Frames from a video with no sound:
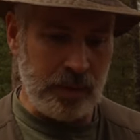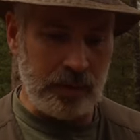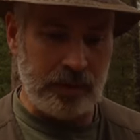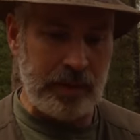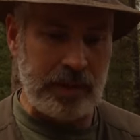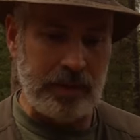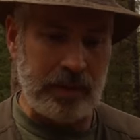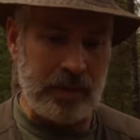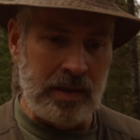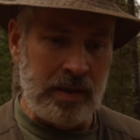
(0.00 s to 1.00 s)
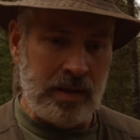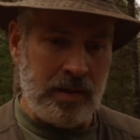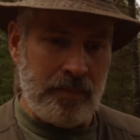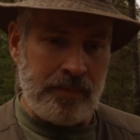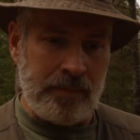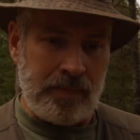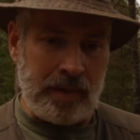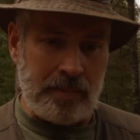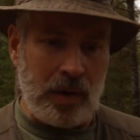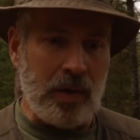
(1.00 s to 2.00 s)
work for me, but
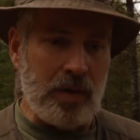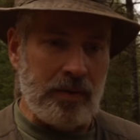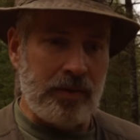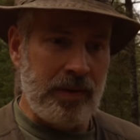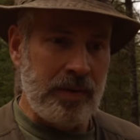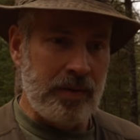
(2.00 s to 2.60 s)
part of,